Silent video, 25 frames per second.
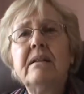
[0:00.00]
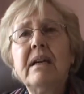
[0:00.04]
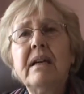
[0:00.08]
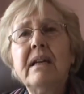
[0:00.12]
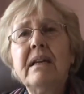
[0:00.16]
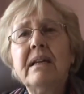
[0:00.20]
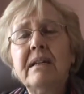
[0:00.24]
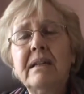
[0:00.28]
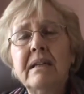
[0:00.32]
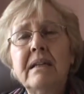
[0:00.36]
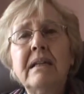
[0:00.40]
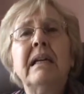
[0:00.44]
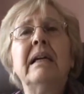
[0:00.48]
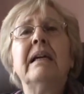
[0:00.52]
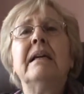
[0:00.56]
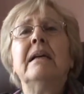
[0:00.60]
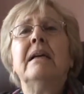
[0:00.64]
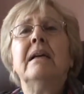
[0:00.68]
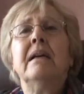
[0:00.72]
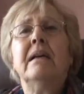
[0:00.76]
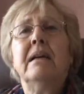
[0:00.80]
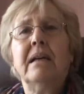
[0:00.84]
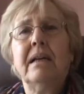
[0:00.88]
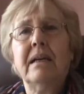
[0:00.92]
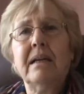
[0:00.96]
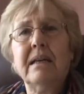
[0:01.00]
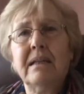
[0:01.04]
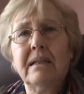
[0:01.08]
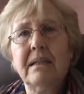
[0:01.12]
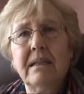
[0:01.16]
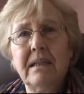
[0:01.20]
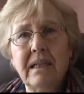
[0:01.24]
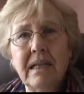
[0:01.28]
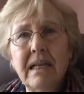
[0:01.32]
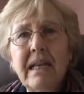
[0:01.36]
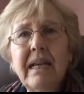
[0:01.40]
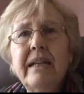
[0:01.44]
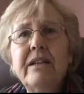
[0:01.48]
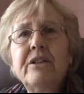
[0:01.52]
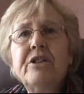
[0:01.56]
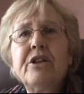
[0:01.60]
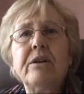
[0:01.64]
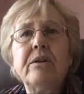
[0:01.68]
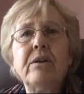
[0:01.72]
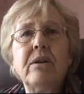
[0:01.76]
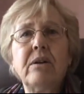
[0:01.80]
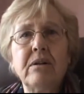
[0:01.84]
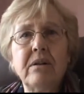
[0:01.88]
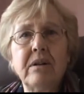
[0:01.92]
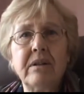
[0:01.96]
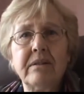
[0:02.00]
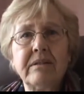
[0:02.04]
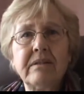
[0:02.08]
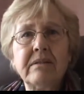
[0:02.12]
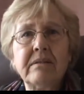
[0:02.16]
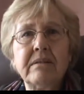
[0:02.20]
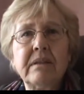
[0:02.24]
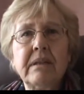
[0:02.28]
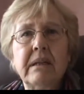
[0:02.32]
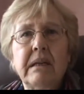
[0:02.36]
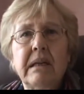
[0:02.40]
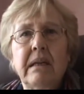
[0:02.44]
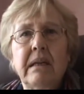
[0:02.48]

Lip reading: then. Later on.